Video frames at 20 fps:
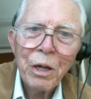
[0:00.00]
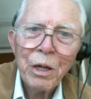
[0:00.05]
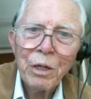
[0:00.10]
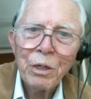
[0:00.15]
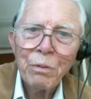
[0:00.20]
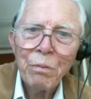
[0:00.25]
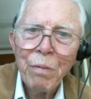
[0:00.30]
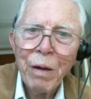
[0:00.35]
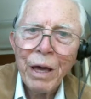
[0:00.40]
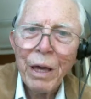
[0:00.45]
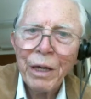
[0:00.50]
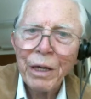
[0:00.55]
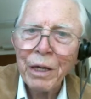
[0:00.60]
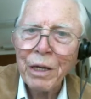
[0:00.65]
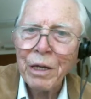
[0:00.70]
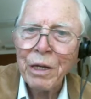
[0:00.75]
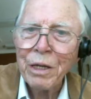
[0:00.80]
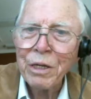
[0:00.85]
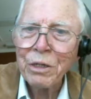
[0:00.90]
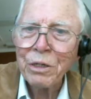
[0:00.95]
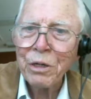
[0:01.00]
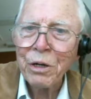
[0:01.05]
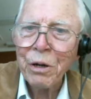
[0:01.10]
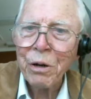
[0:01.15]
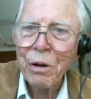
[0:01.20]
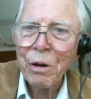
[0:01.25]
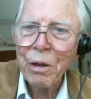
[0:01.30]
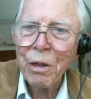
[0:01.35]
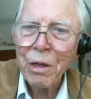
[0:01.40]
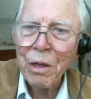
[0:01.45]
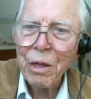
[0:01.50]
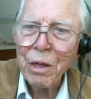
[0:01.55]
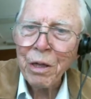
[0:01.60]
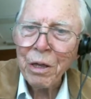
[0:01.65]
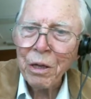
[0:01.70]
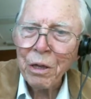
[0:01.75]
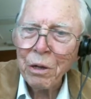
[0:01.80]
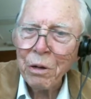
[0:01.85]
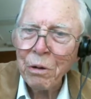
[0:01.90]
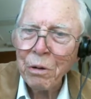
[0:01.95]
is back in this area.
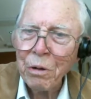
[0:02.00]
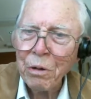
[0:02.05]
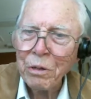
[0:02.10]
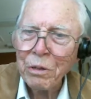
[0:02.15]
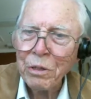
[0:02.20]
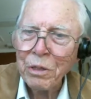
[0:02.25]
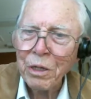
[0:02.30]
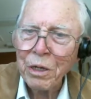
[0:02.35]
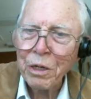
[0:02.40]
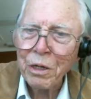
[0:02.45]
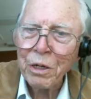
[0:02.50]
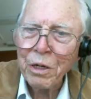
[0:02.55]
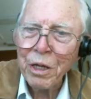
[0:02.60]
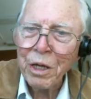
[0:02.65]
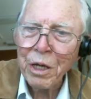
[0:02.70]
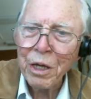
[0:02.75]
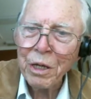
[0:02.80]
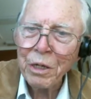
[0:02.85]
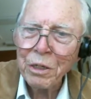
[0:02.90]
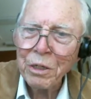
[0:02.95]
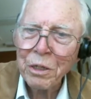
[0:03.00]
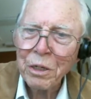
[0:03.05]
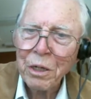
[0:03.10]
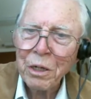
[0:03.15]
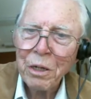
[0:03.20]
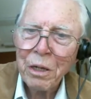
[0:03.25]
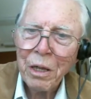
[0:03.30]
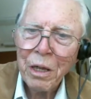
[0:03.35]
Here is the disc,